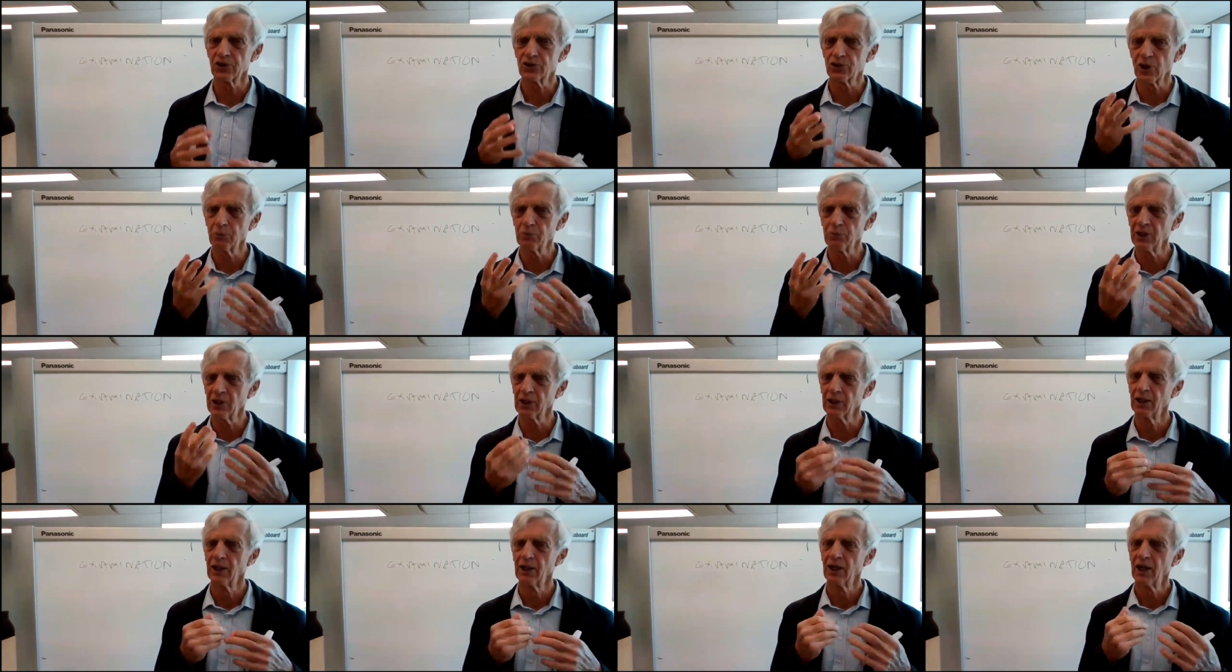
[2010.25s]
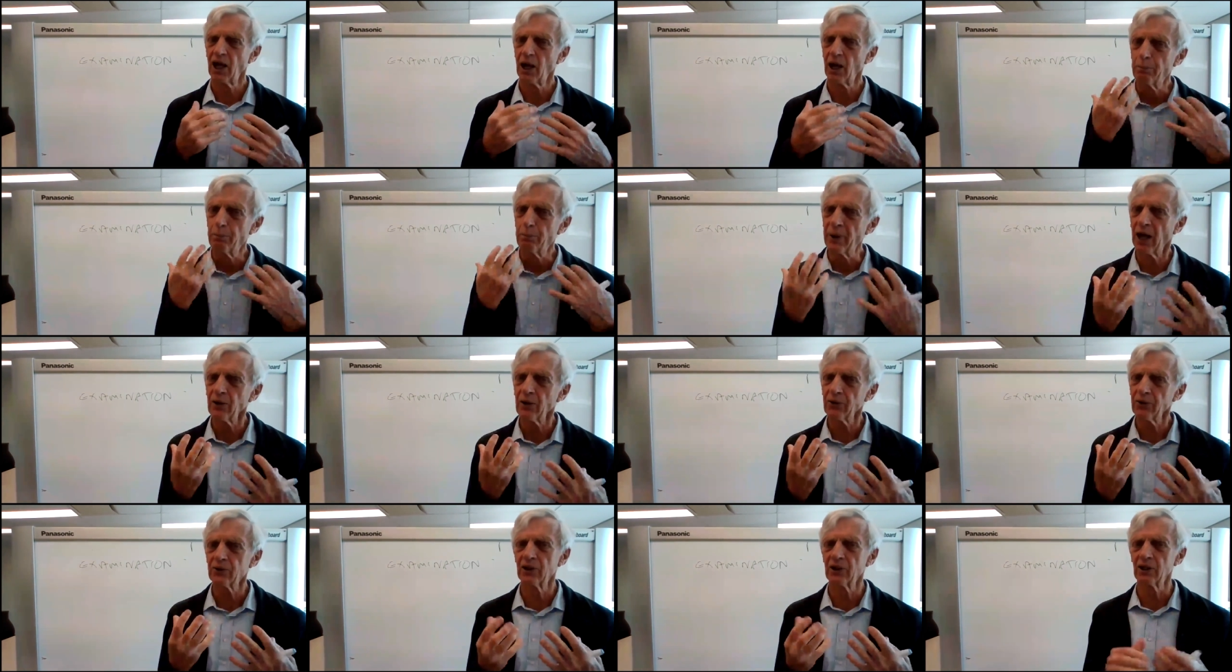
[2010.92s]
Is there something
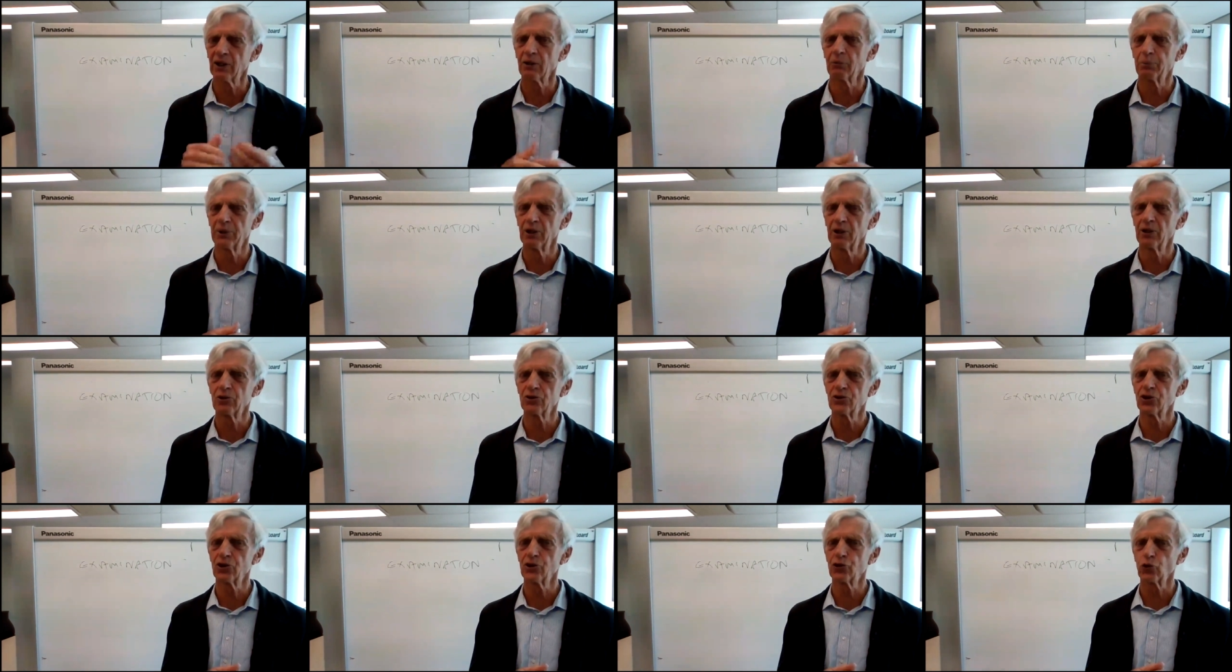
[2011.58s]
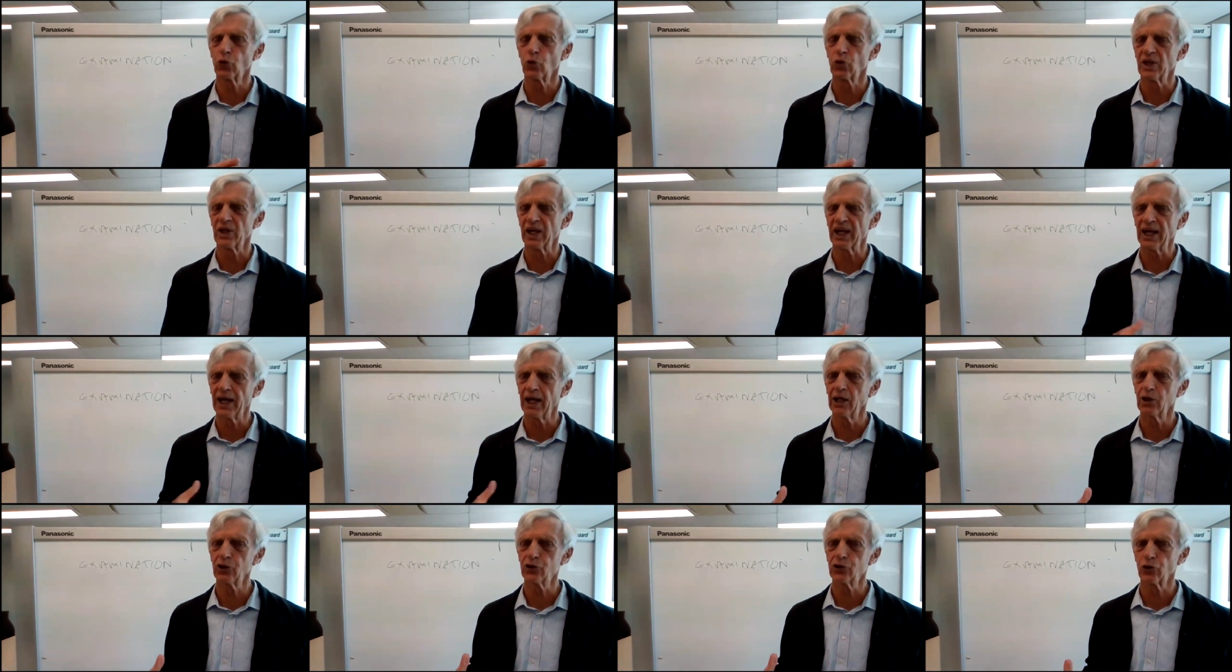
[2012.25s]
about their appearances
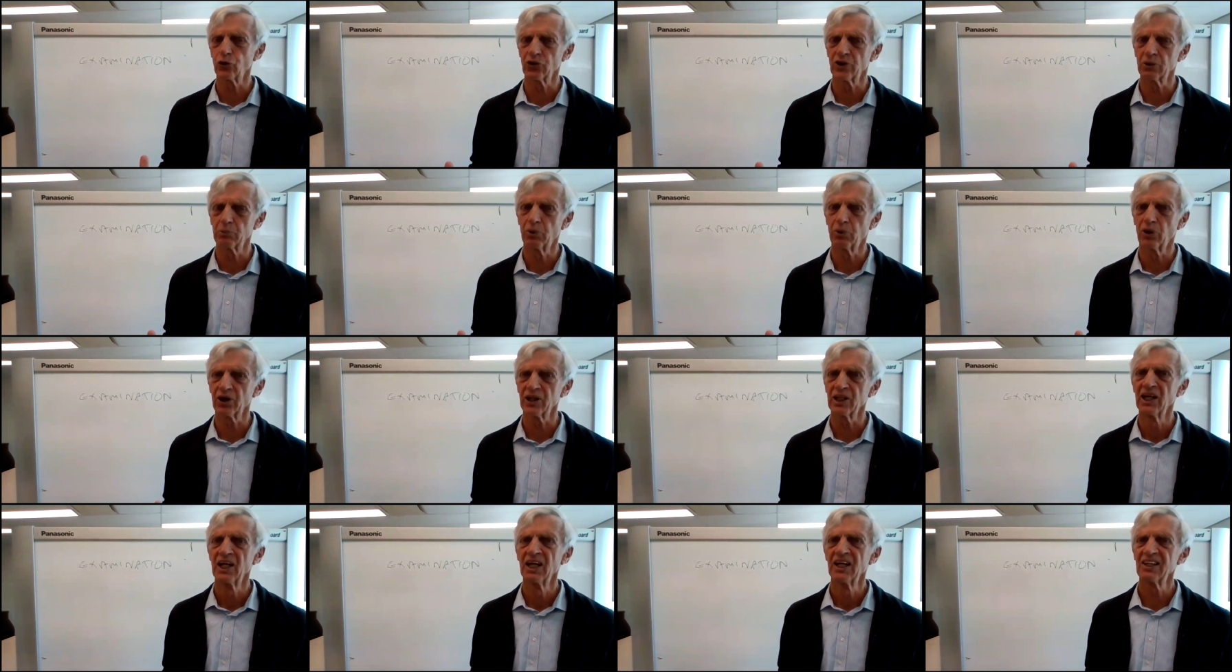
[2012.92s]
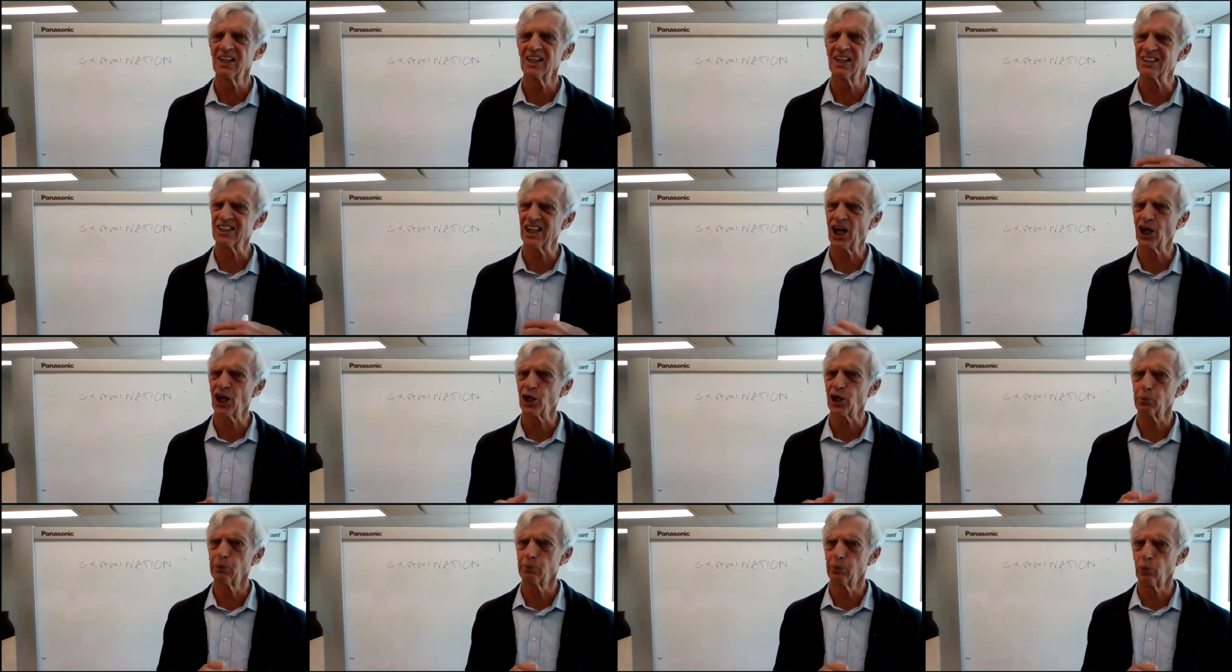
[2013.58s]
or their hands or their body
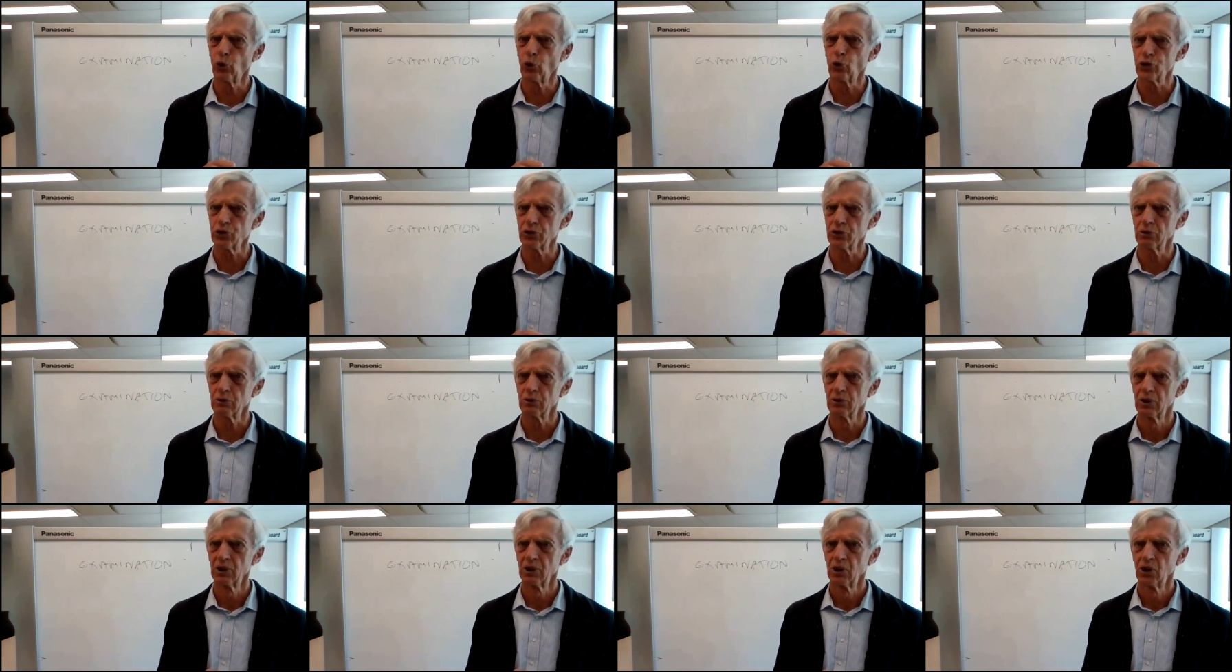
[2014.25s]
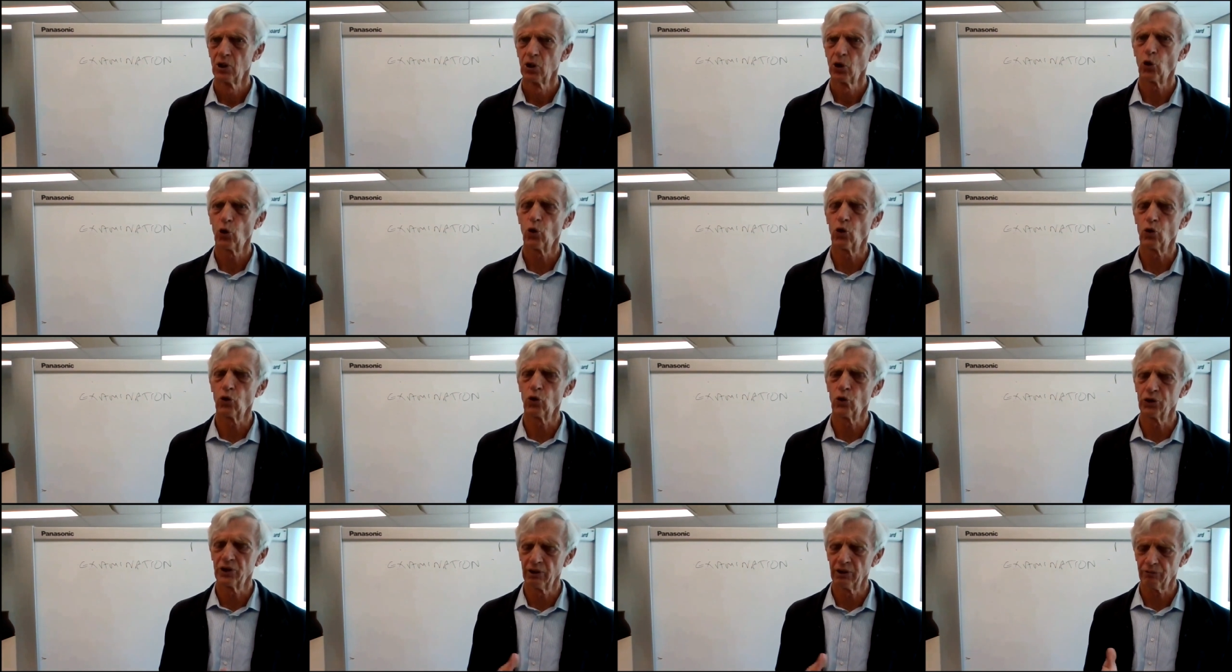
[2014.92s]
that's out of proportion
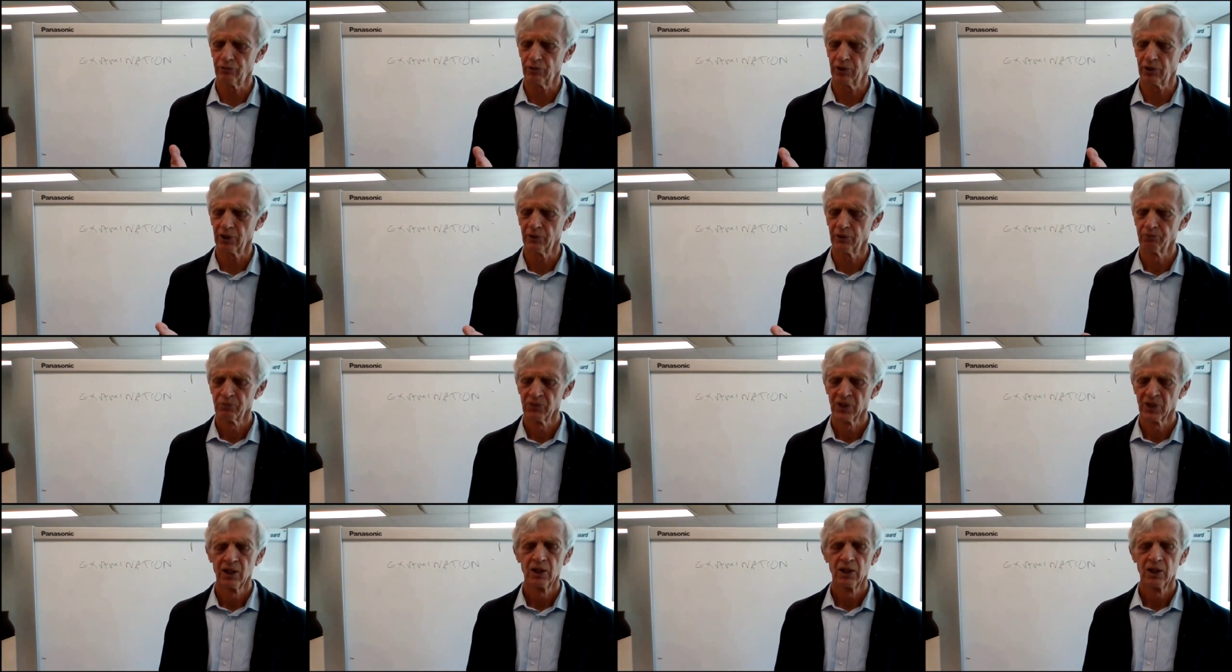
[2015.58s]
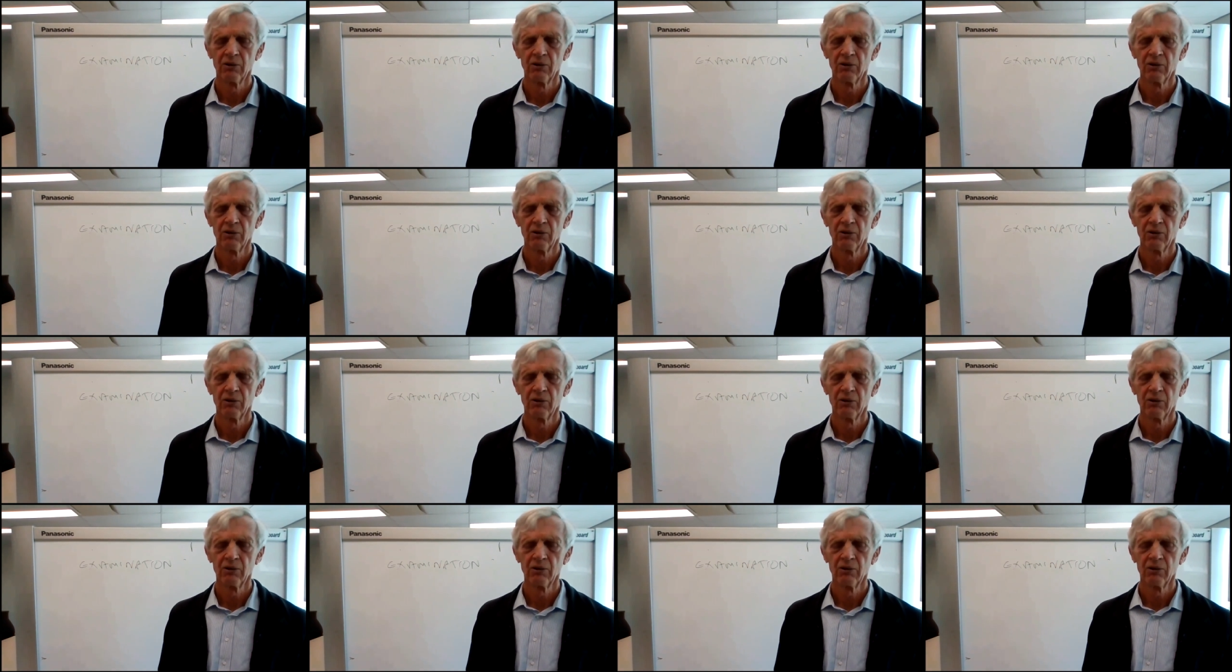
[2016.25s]
or, or different?